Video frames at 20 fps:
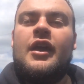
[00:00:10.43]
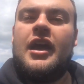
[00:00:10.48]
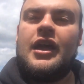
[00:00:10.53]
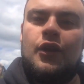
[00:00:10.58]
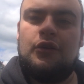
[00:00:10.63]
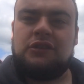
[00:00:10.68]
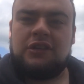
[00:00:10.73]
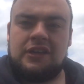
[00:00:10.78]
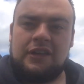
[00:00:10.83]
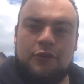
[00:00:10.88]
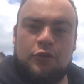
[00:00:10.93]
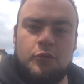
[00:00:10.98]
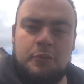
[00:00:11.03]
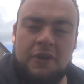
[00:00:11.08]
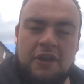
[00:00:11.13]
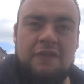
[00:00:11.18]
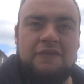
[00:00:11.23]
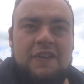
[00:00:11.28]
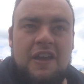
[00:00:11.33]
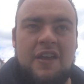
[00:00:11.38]
And looks like there's going
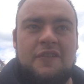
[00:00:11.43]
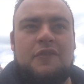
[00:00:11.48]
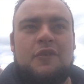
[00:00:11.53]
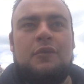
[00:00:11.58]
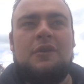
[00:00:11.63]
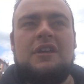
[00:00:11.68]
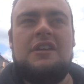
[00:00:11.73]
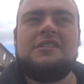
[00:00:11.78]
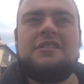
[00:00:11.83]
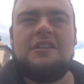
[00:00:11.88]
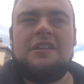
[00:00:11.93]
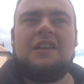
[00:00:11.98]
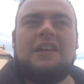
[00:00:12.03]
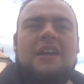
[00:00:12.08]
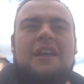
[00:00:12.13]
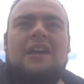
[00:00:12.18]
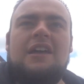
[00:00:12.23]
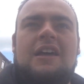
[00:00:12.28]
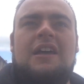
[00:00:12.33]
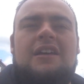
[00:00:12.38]
to be a fair few decent
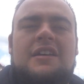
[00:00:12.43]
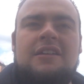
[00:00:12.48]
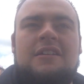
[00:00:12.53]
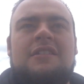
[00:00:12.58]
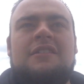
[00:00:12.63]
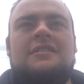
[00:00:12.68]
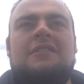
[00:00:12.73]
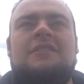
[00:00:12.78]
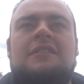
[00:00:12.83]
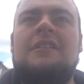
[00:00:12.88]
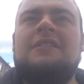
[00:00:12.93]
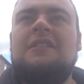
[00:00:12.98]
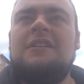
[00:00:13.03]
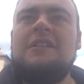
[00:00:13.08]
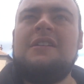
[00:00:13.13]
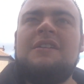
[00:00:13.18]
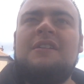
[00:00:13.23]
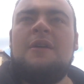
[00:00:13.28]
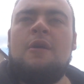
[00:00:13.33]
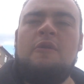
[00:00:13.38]

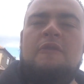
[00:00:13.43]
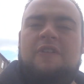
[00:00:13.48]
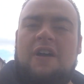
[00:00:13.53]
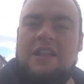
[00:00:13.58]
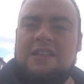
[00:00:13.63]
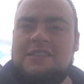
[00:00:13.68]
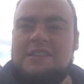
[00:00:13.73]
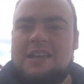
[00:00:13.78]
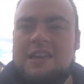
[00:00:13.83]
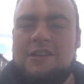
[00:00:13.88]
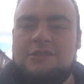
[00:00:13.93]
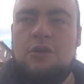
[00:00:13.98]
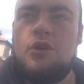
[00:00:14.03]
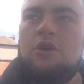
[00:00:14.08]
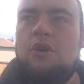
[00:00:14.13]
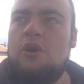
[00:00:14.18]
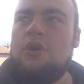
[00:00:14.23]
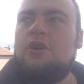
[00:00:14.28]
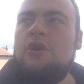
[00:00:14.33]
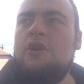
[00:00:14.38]
fans here.
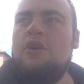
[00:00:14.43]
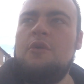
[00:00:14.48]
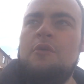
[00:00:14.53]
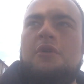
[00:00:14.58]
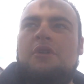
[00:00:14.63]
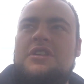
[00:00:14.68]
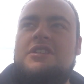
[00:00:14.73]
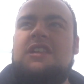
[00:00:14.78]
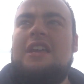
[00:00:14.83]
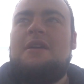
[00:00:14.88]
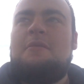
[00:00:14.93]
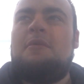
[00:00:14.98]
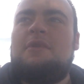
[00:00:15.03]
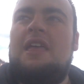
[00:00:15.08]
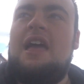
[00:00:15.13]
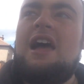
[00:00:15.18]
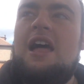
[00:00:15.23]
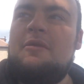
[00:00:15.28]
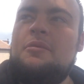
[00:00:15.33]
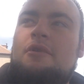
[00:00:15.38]
So we're going to sit in
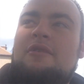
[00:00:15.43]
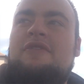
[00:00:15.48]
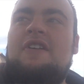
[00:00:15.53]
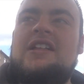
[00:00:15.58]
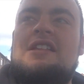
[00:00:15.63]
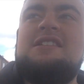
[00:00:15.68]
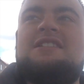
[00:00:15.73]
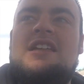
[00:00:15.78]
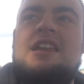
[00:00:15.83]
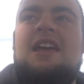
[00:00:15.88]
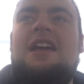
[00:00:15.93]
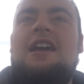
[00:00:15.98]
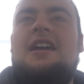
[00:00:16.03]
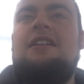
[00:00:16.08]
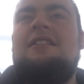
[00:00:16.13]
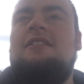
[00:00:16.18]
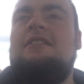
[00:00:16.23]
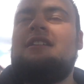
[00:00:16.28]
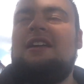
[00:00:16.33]
with the Hartlepool fans today.